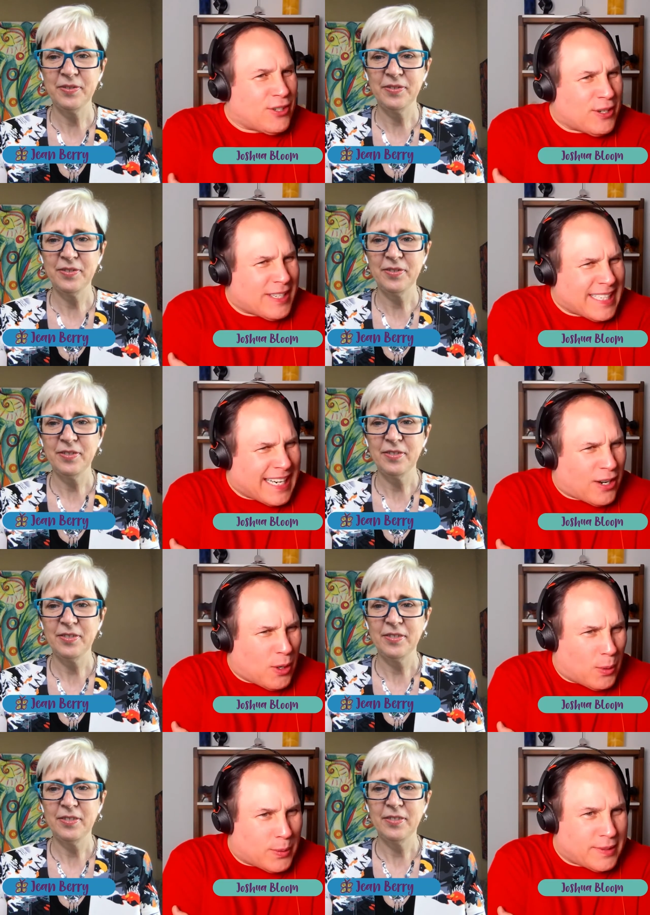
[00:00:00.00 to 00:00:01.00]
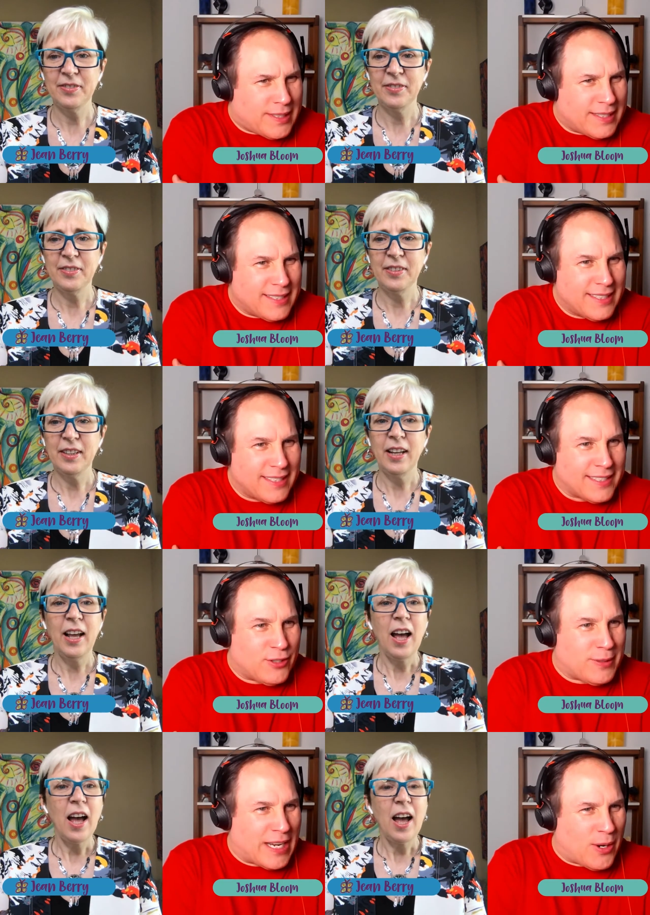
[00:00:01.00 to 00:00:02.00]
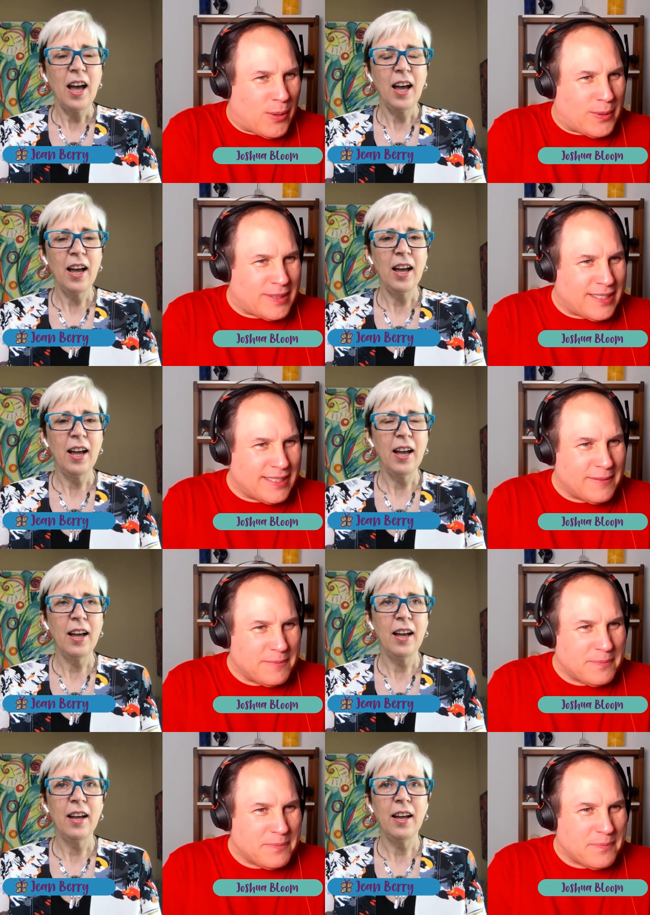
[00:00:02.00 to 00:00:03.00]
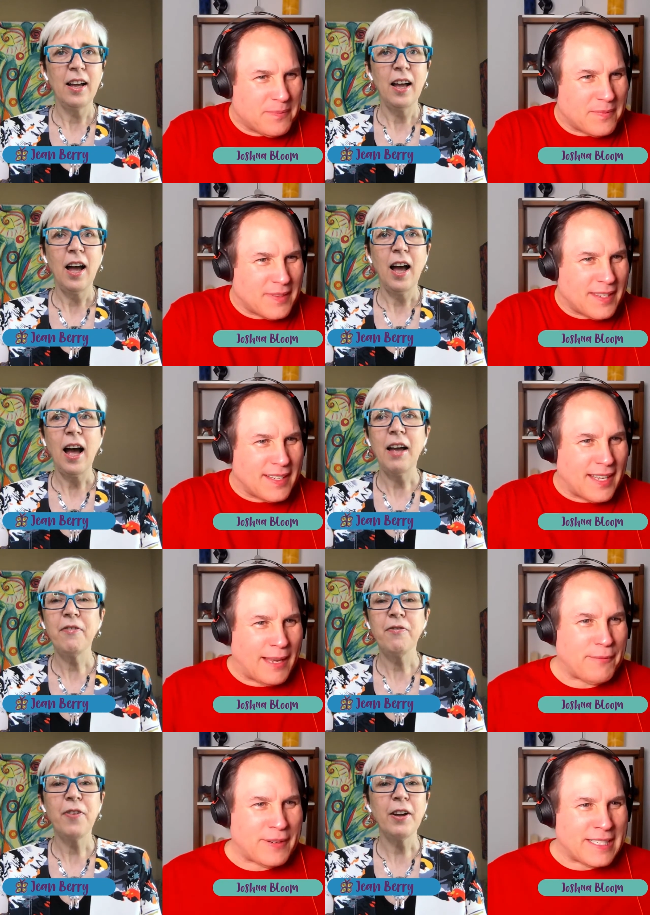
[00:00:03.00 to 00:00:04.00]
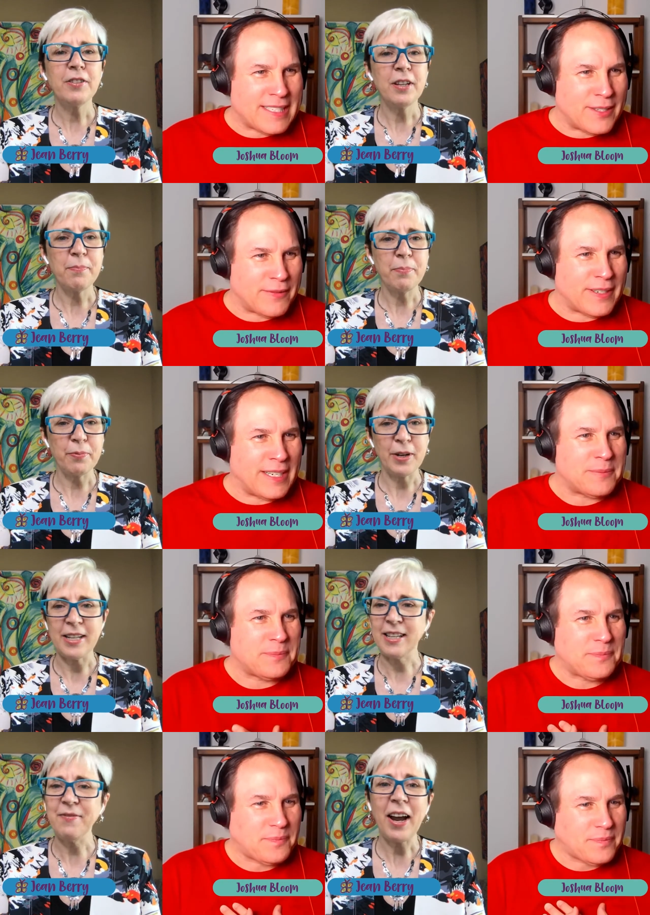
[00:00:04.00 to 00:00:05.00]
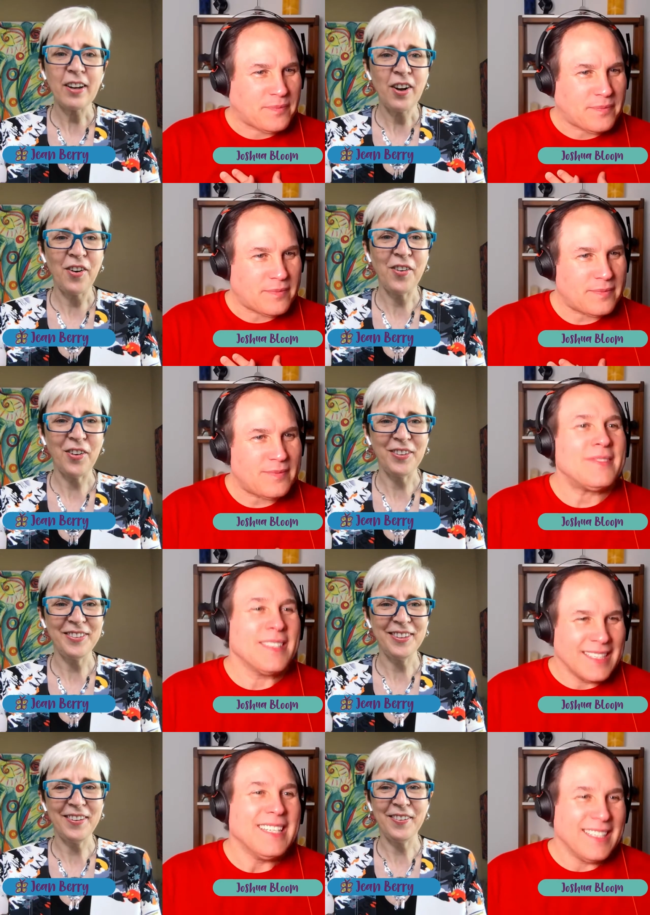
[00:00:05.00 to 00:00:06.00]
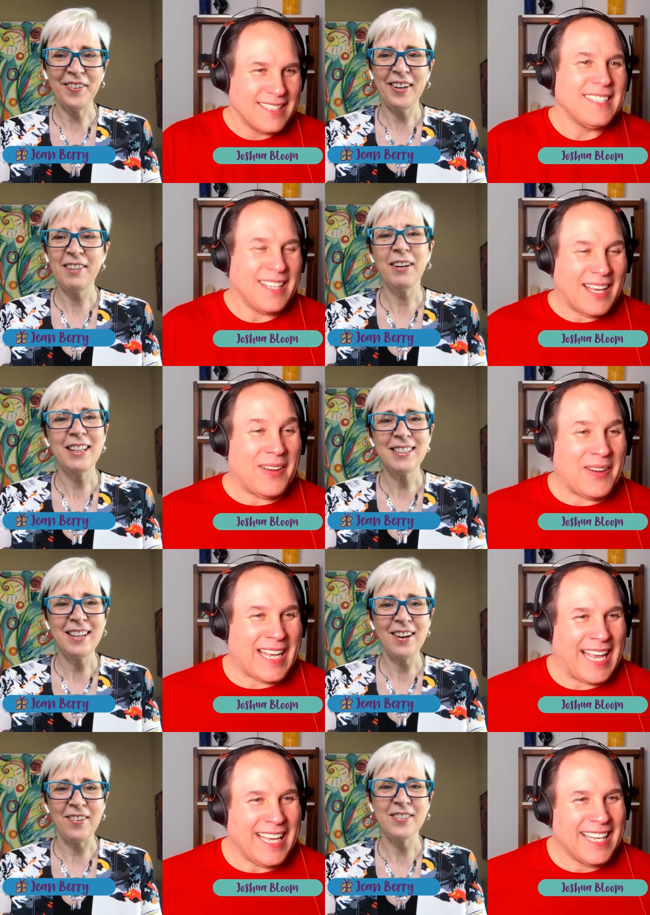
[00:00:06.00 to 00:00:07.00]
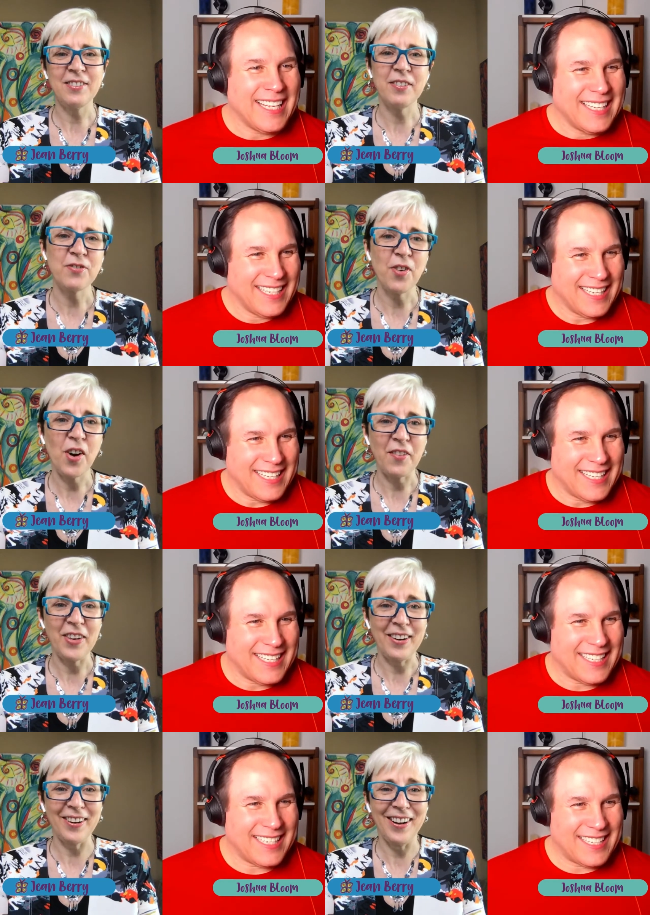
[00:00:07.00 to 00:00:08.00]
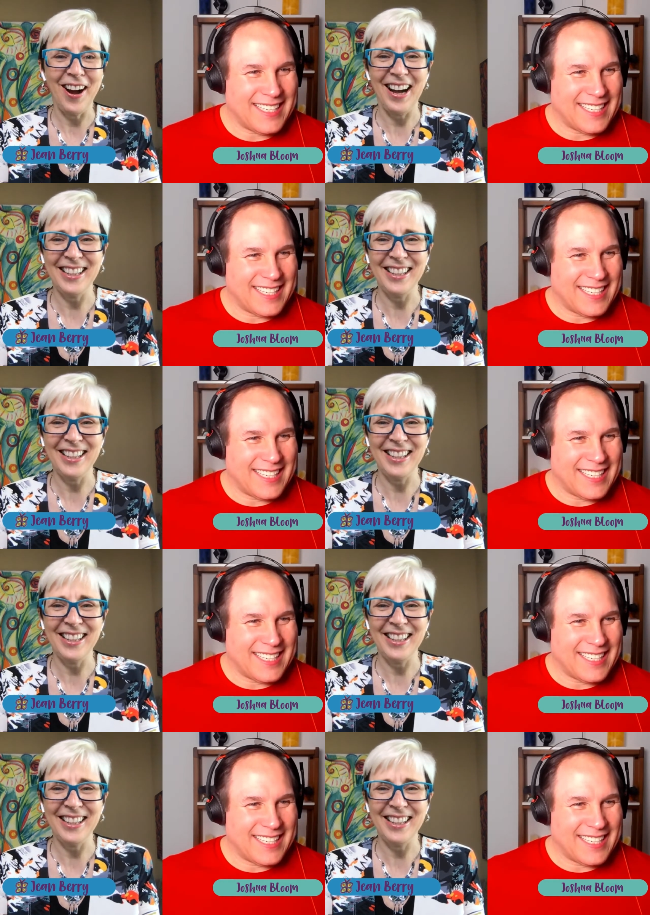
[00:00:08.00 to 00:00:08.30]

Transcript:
Speaker 1: Did you notice it got cold? Did you get cold?
Speaker 2: I I'm felt a breeze. I'm not cold. No, it, oh, it's okay. you know it's, it's warm here in